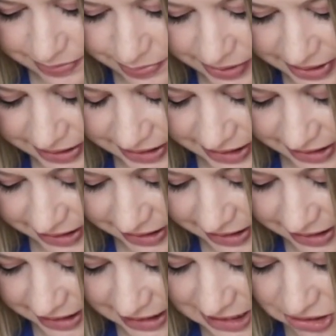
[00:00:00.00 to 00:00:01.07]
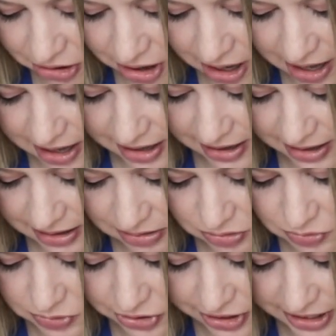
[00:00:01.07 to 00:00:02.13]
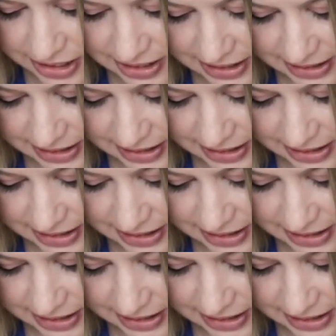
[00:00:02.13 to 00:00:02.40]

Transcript: but it's okay. We'll work it